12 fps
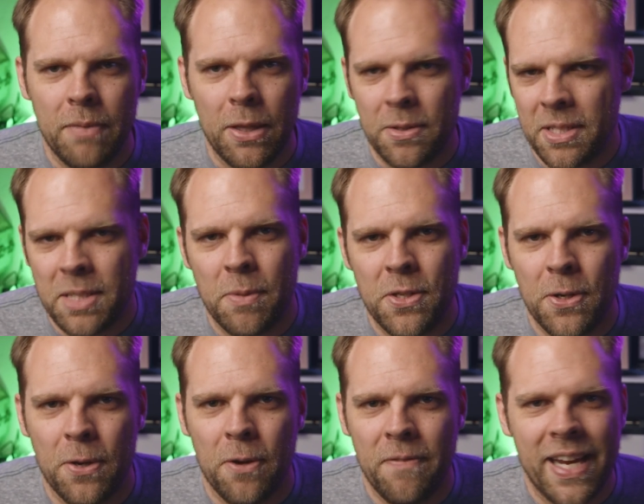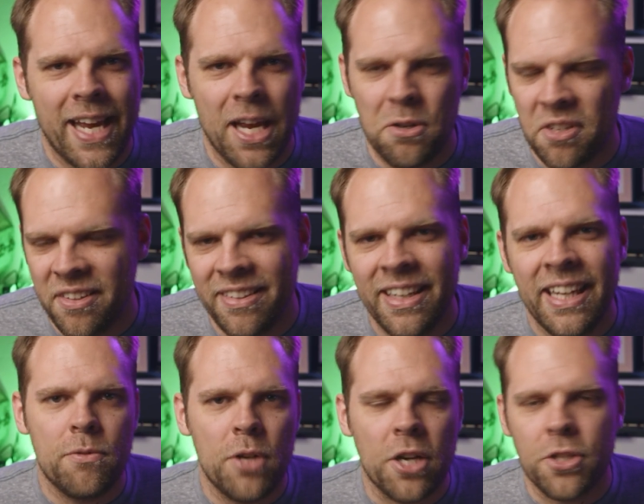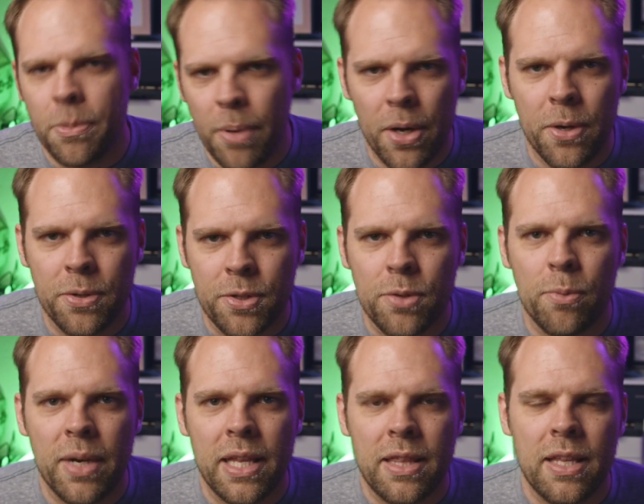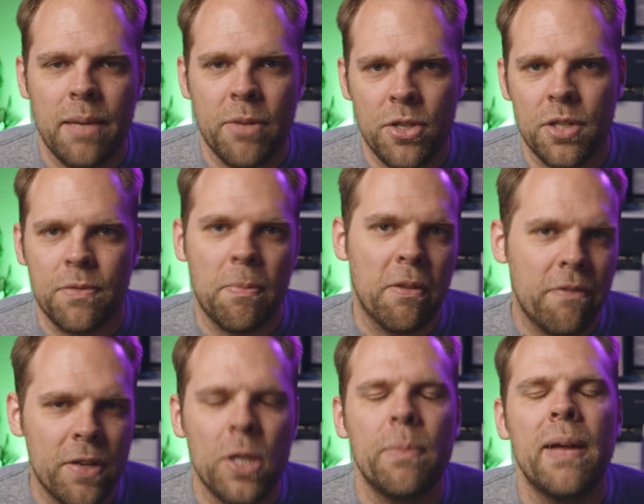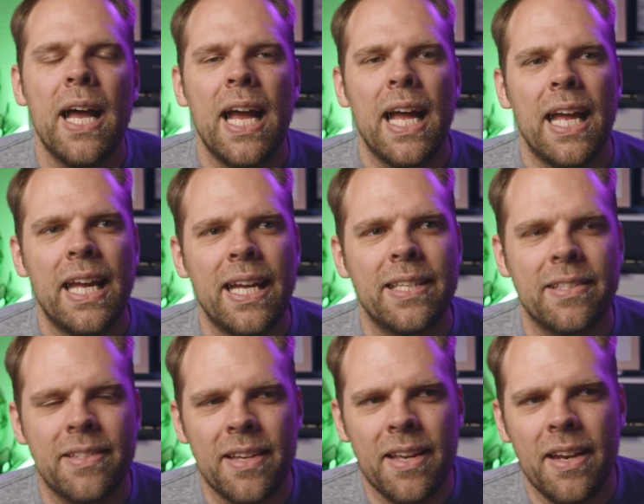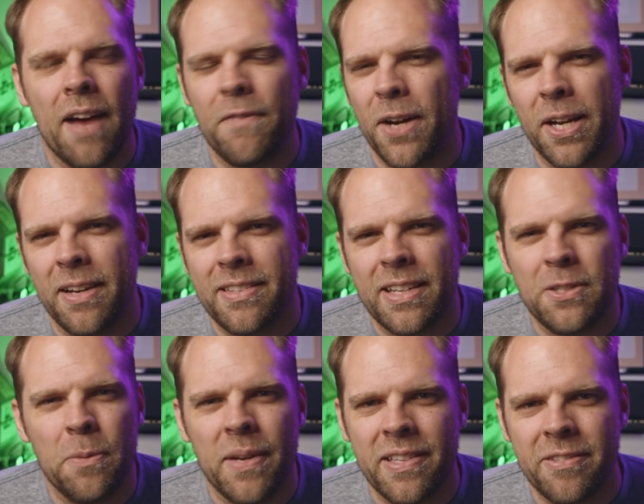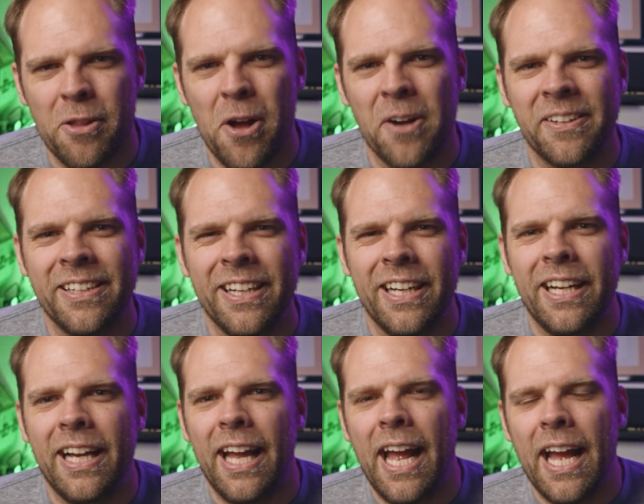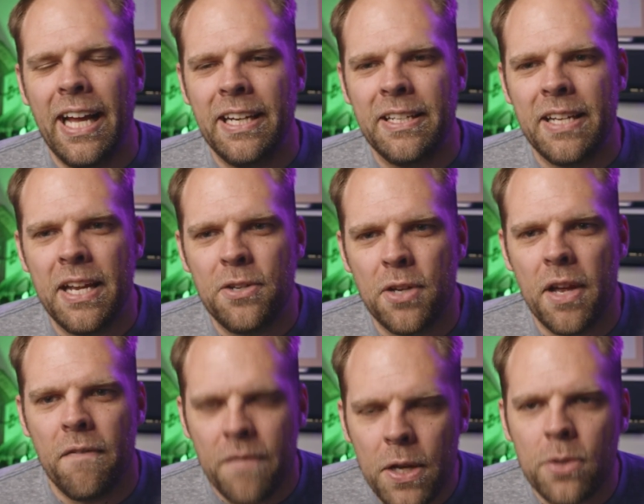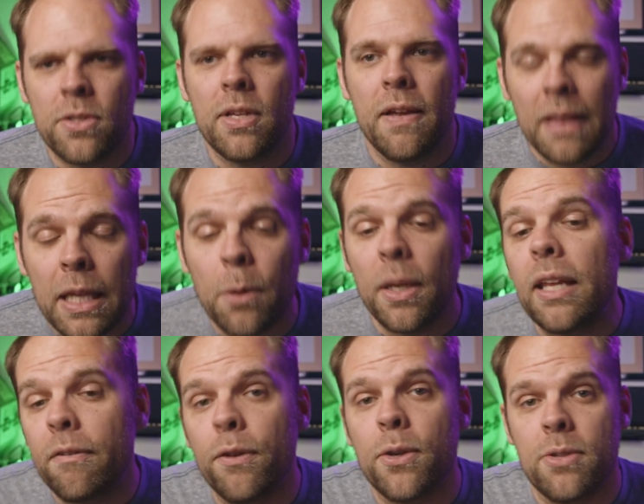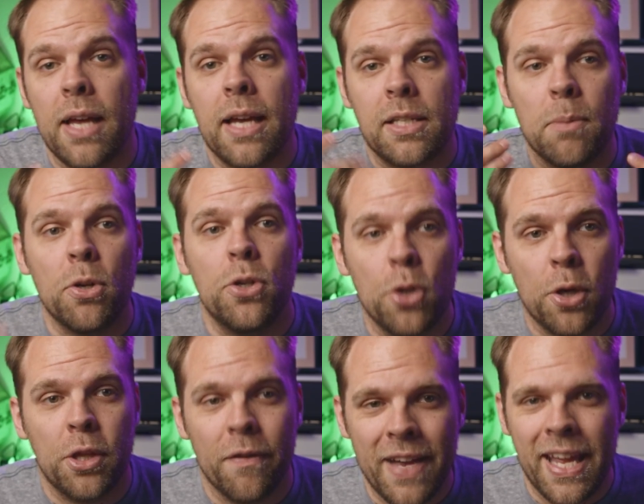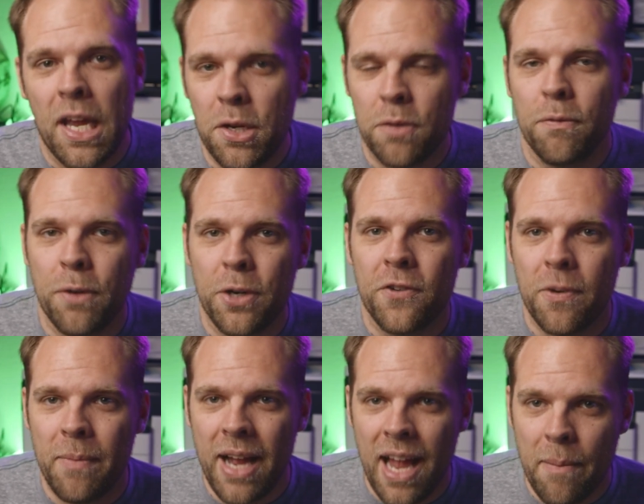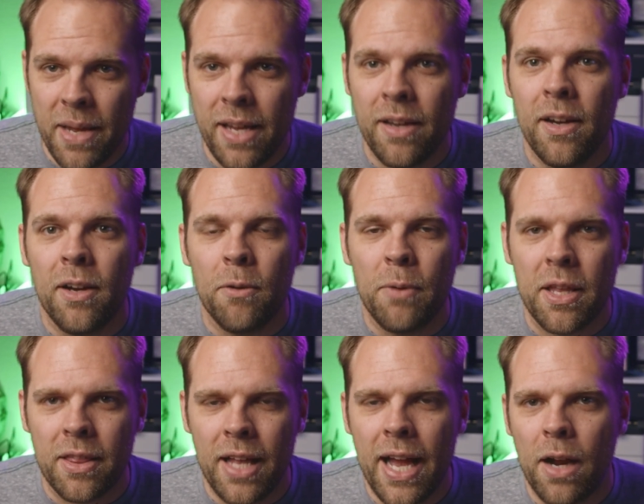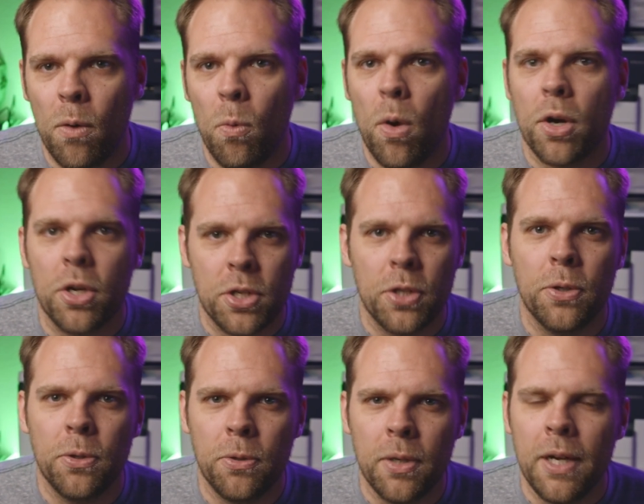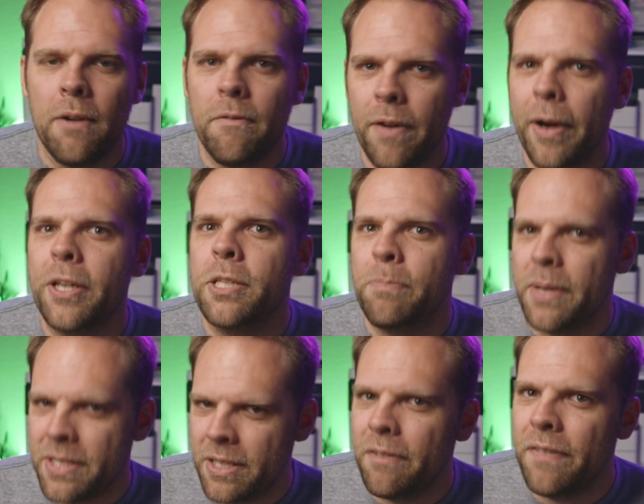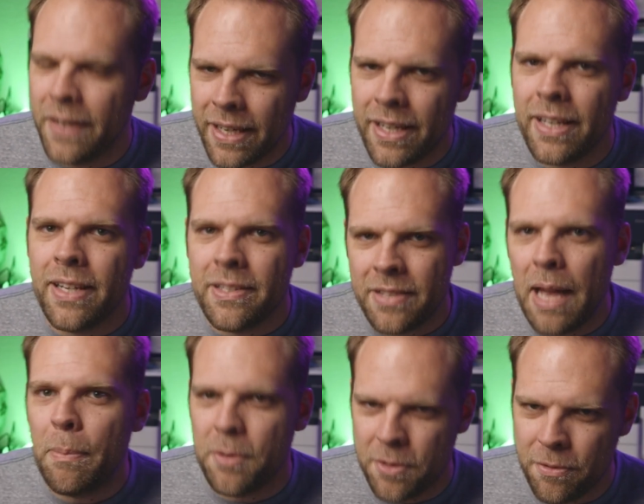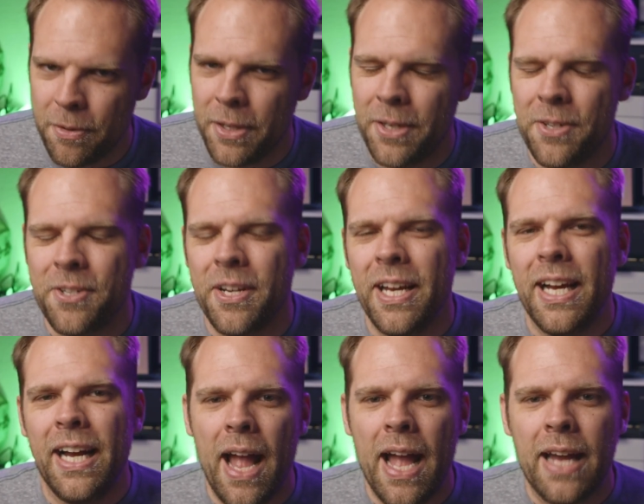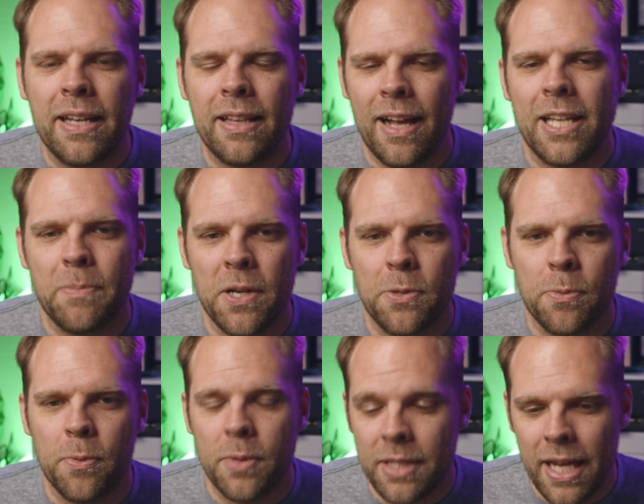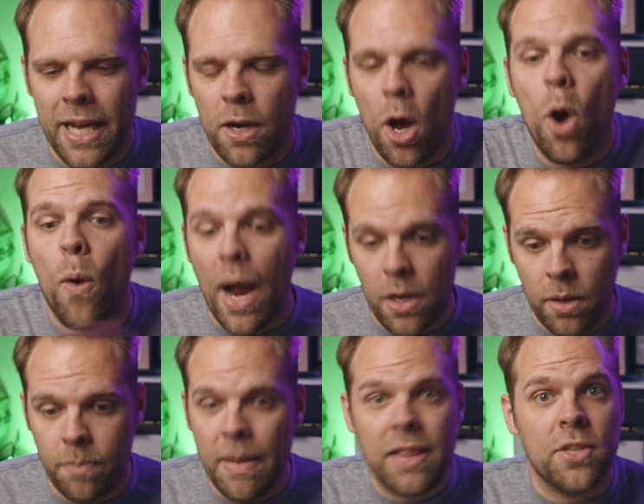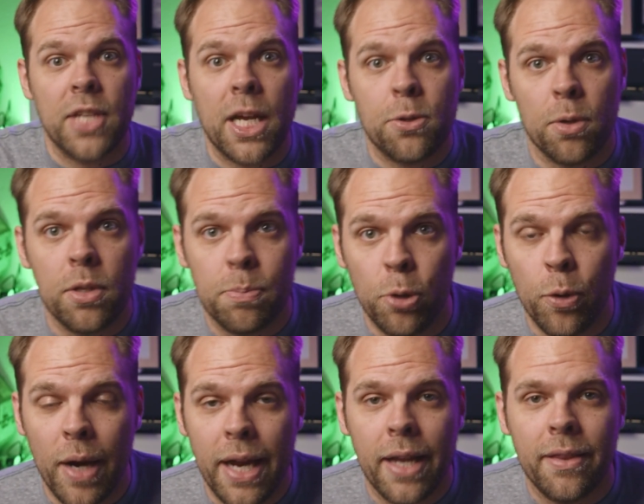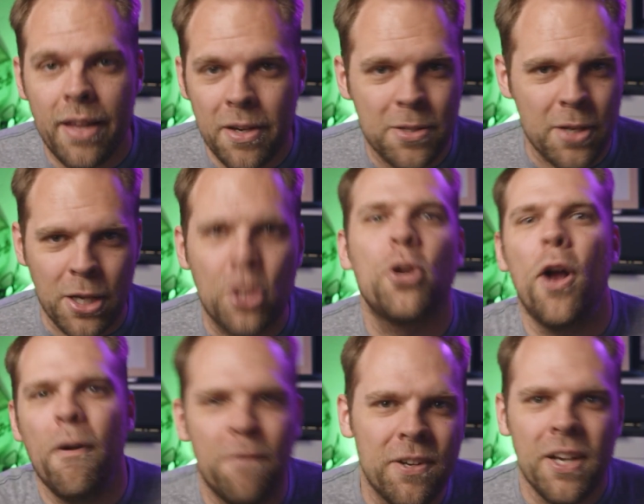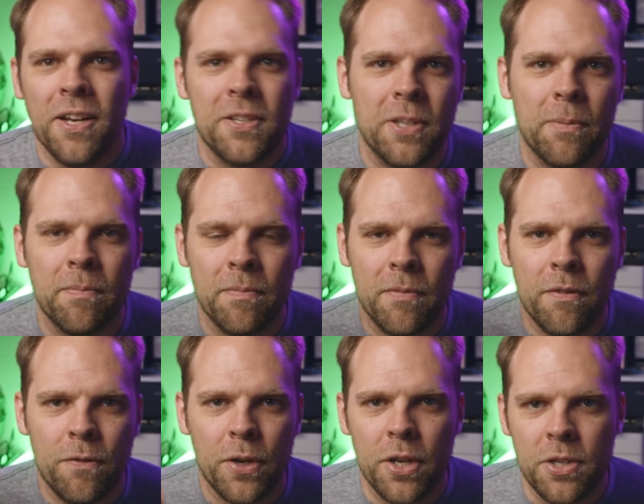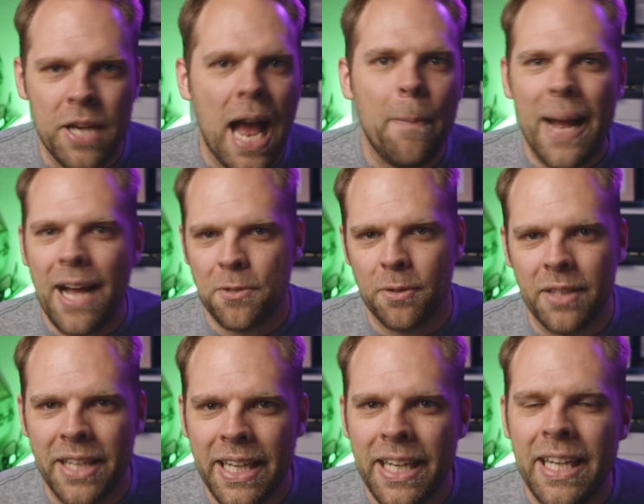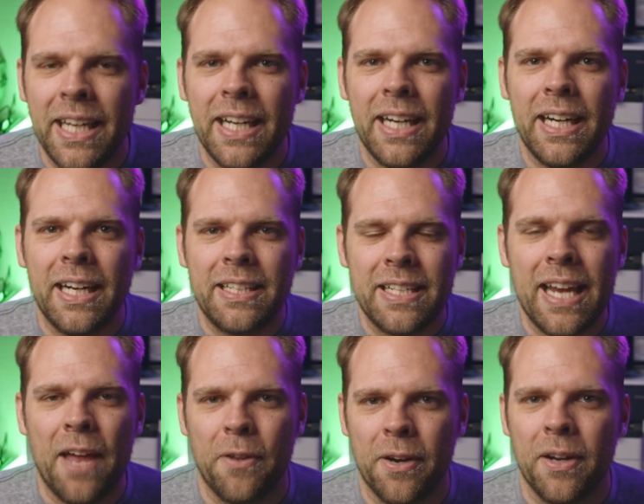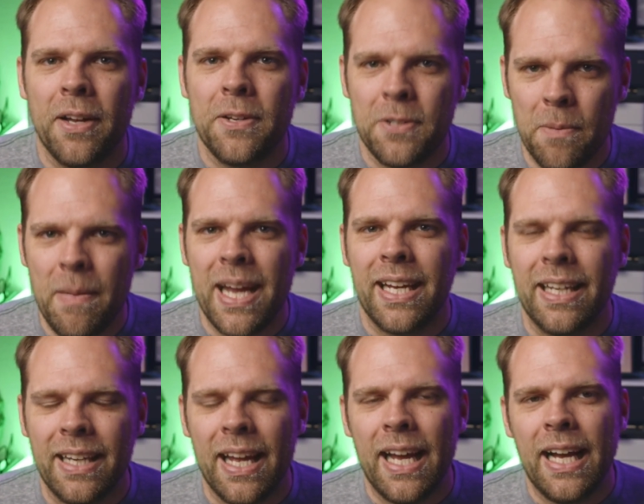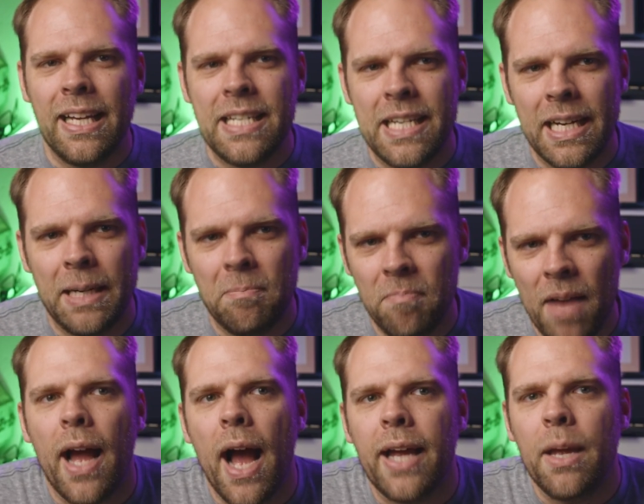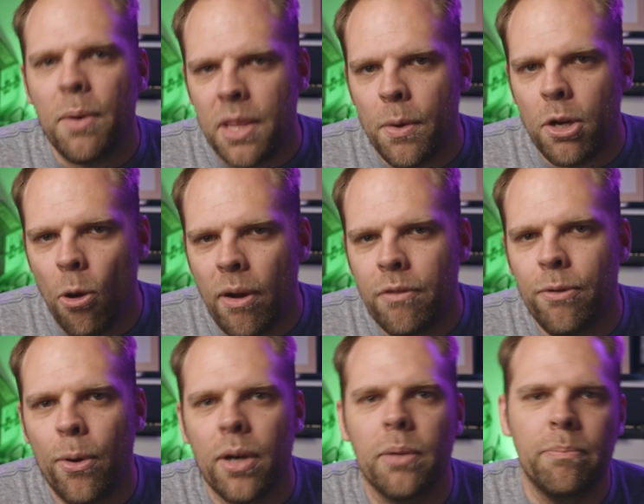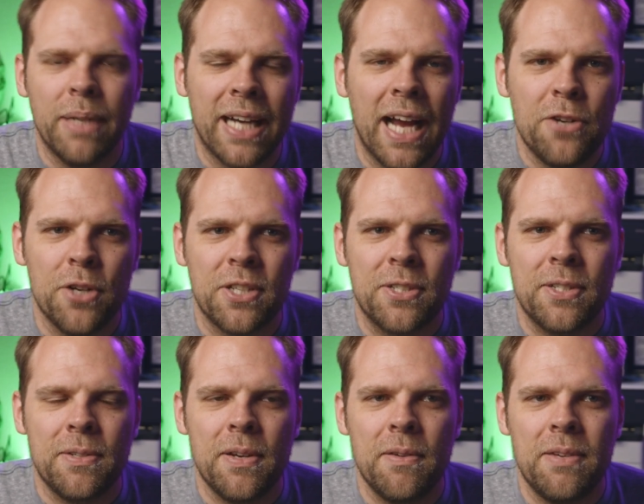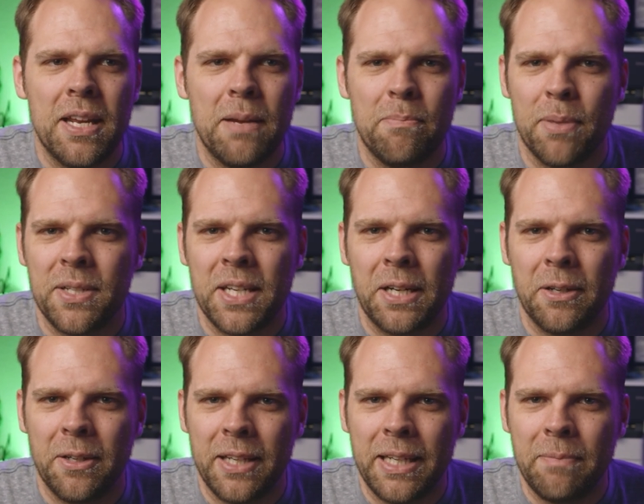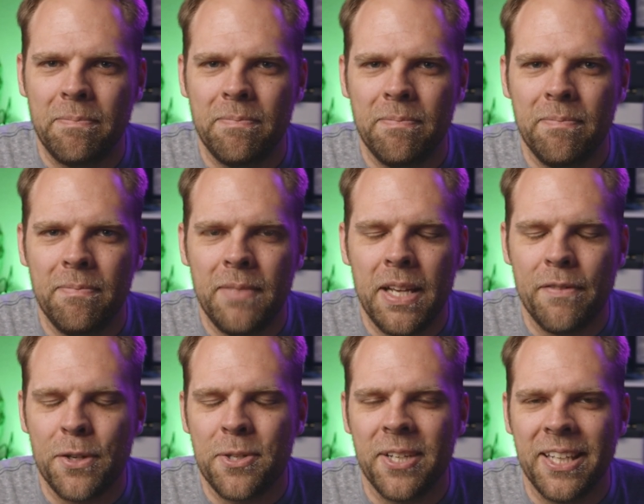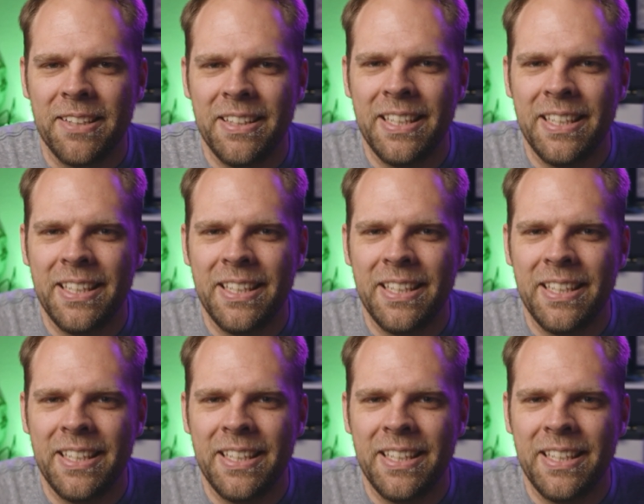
that looks like someone took on vacation, juxtaposed with images from the film. It's not very good. It's like two minutes long and it ju- it feels it literally feels like someone took their vacation footage from Miami with like one or two very specific samples of footage and at the last minute was like oh i could make this an extra on this blu-ray and they just like shoved some footage haphazardly uh, together to make it and um, i get what they were going for but i just didn't particularly give a shit.